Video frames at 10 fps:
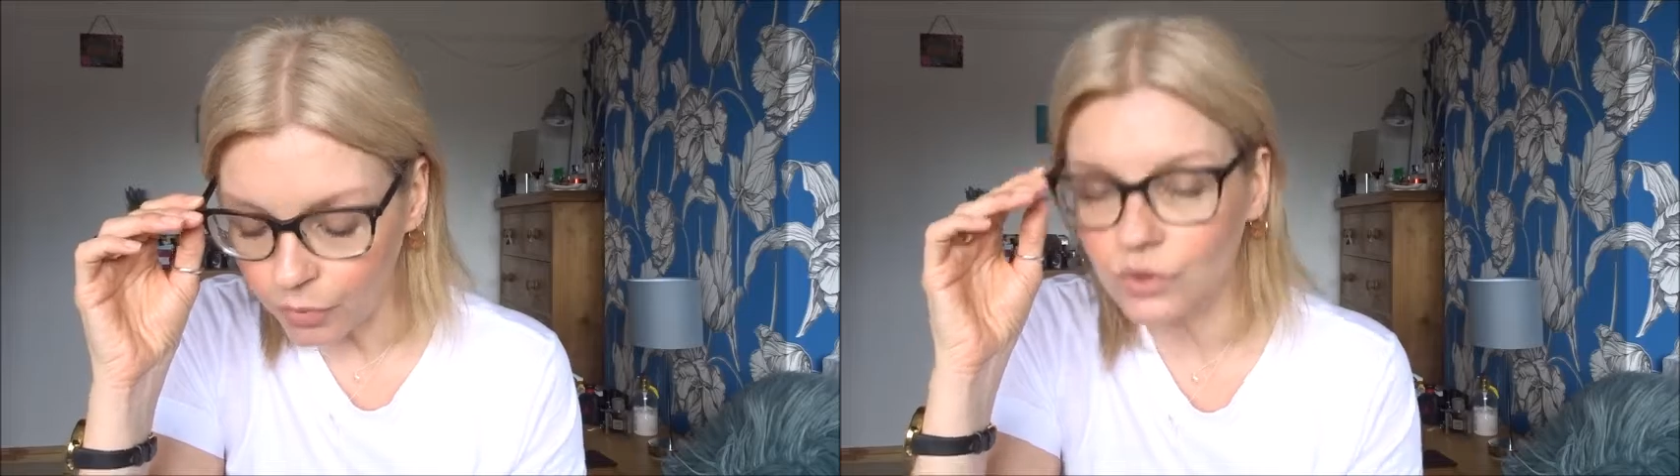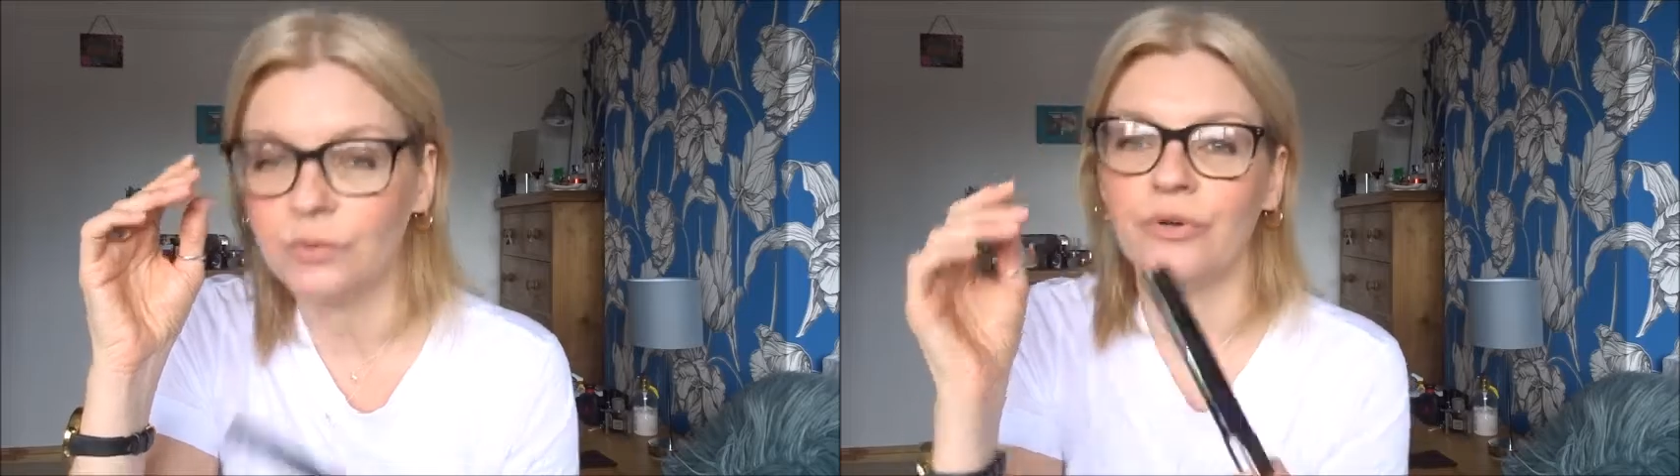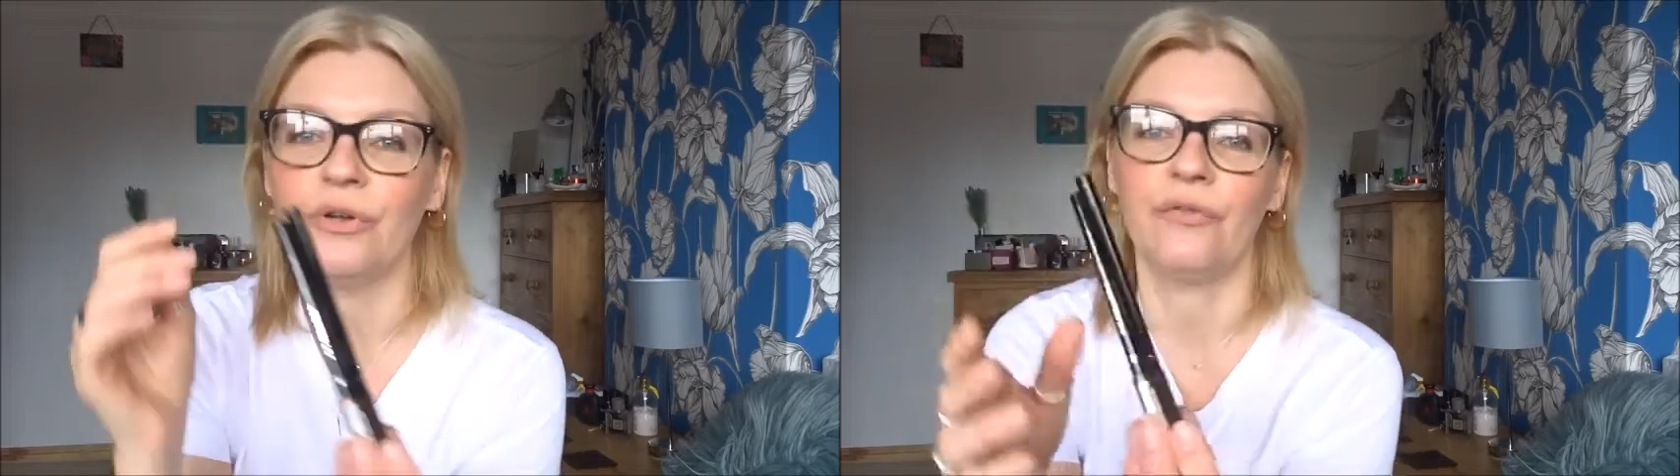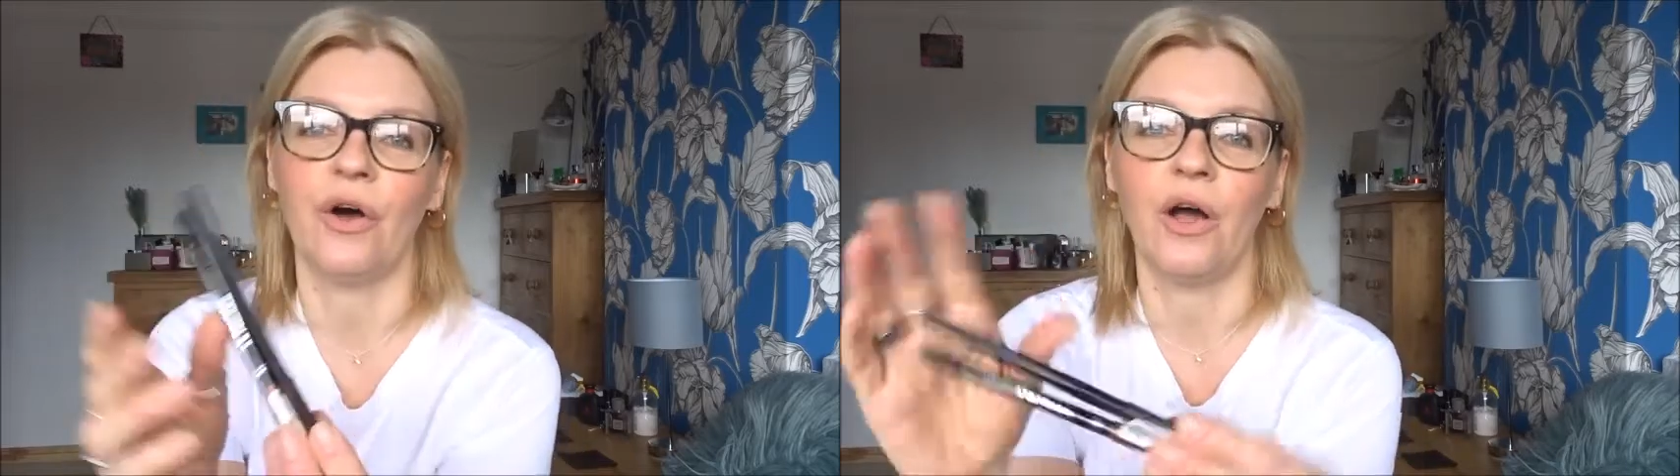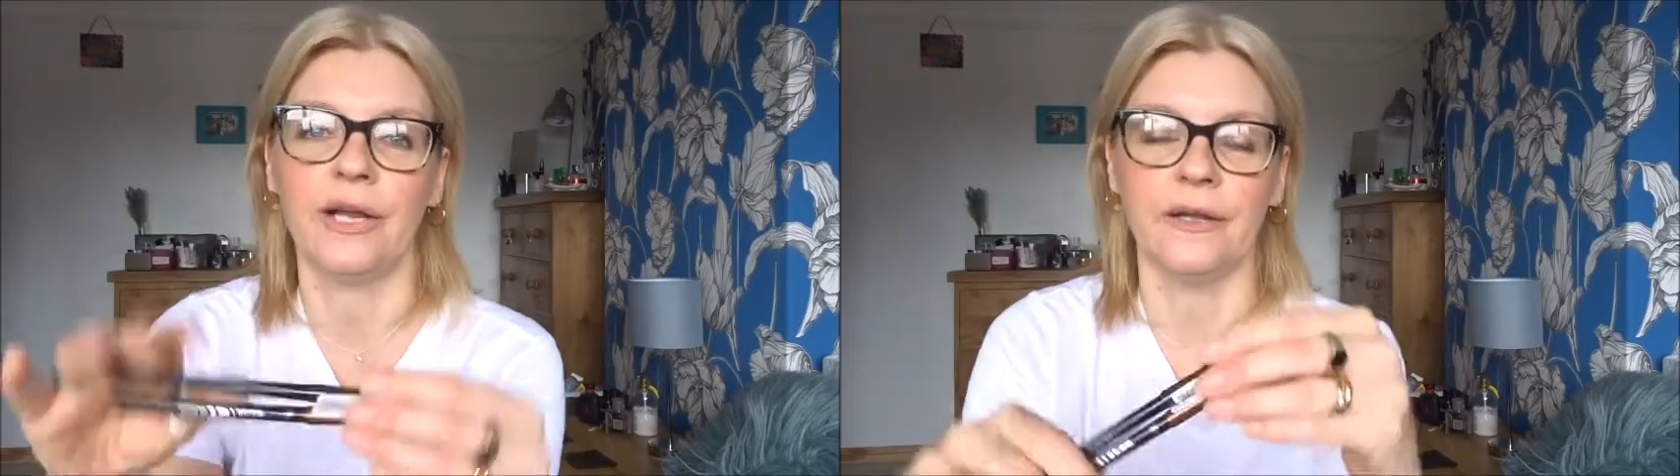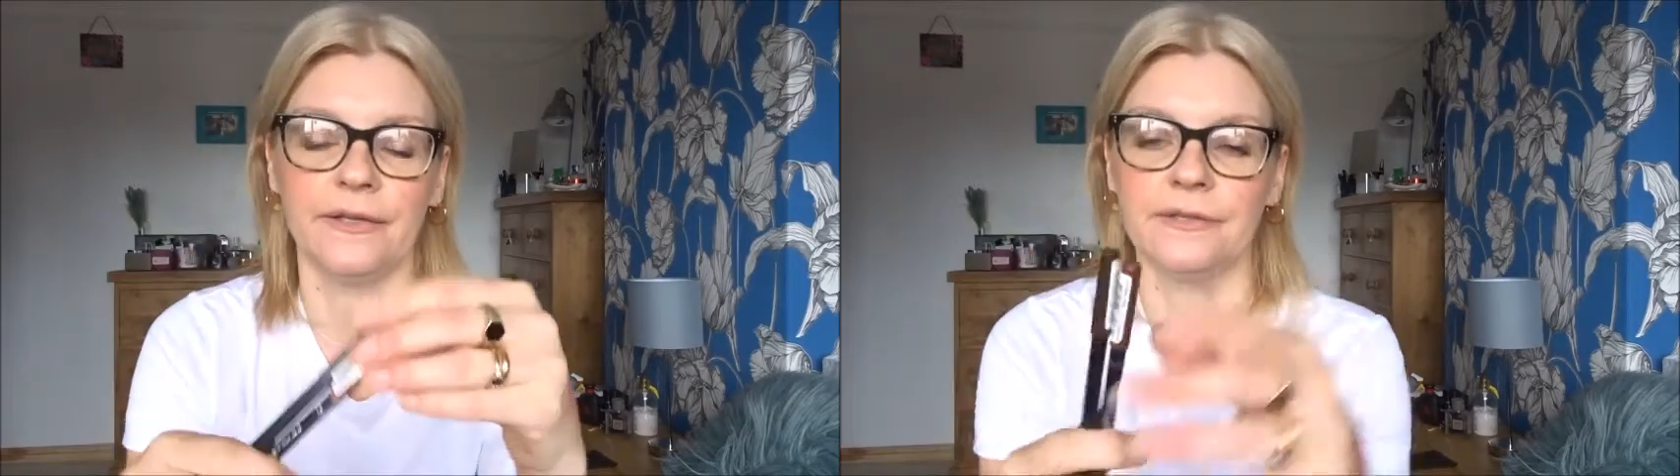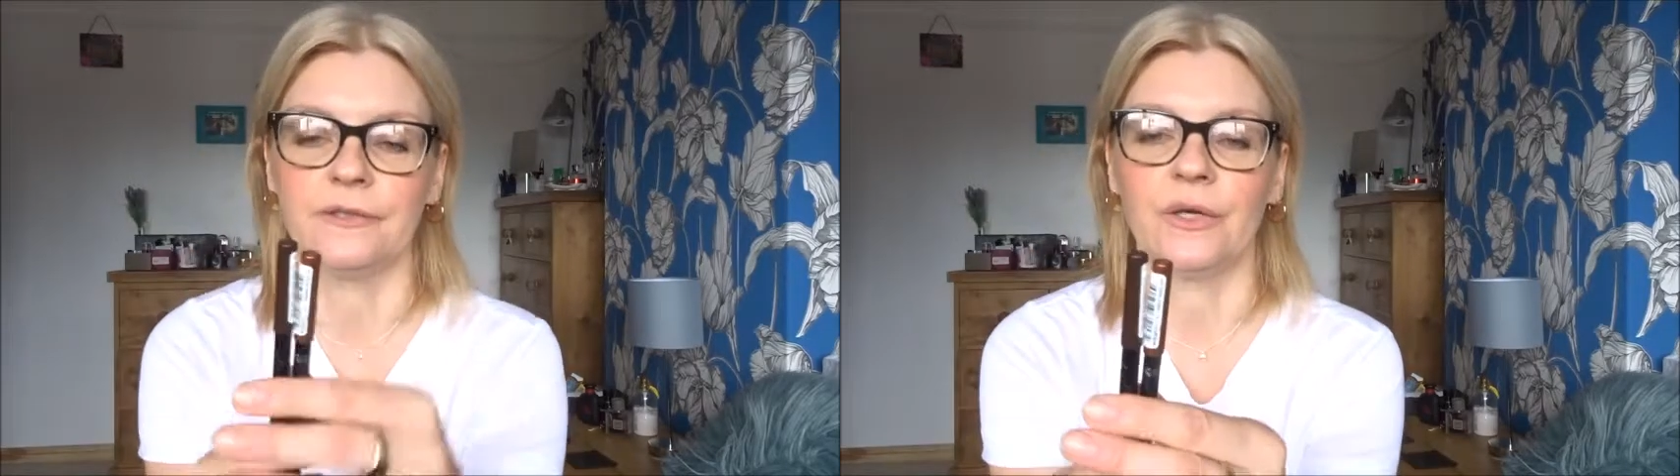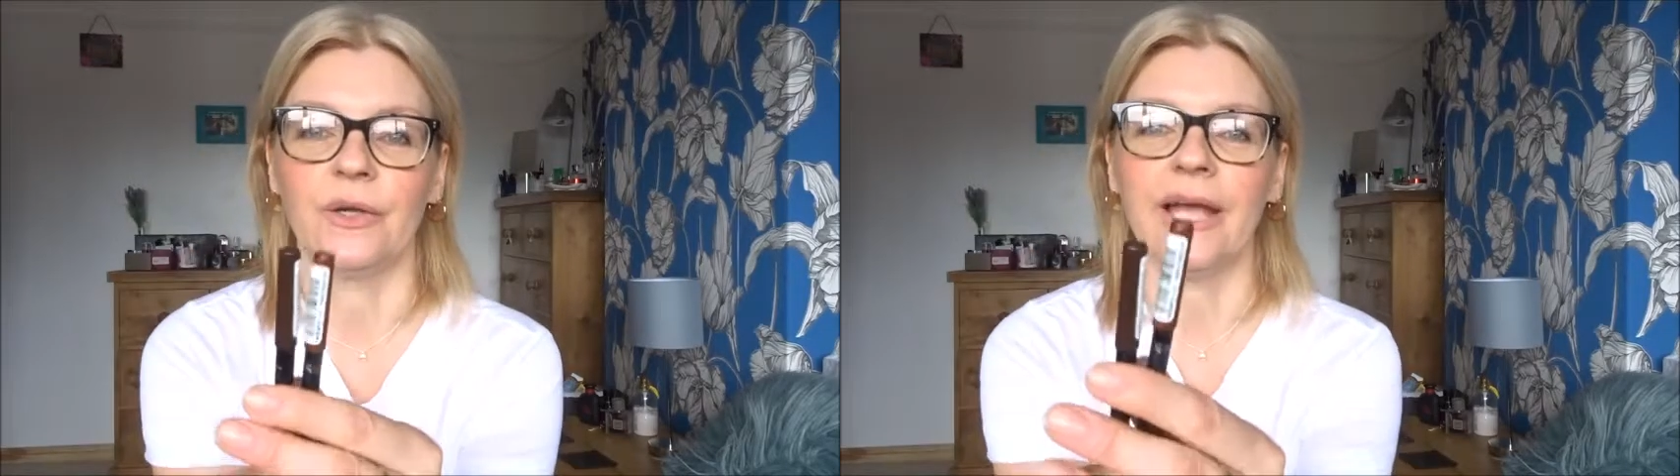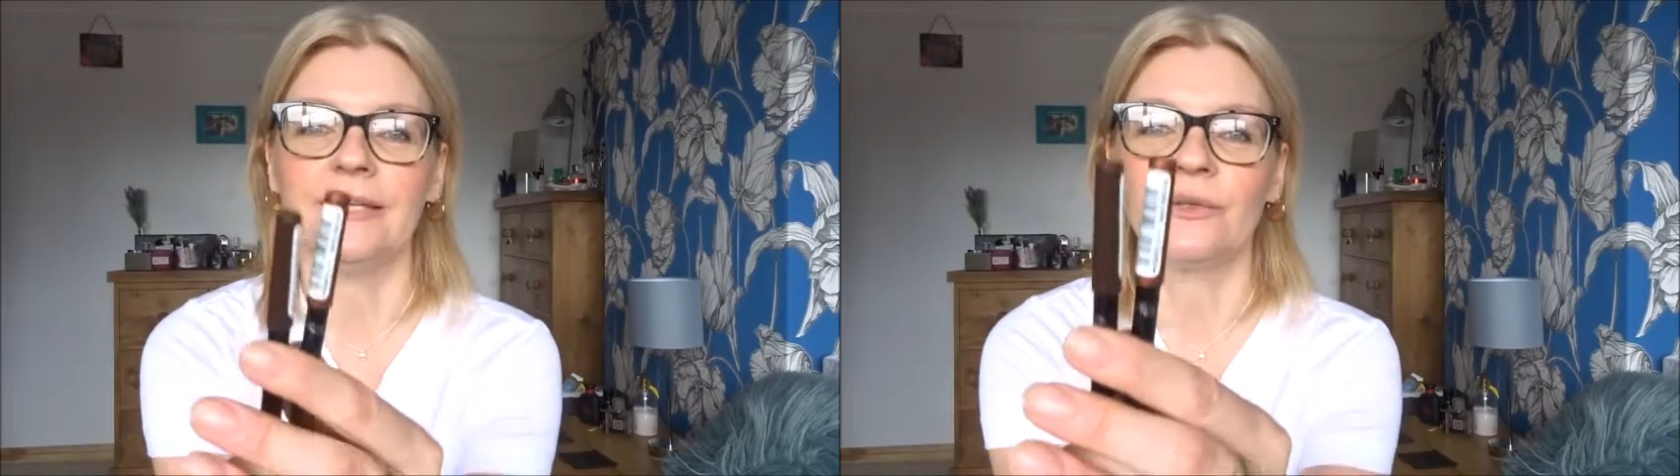waterproof eyeliners, okay?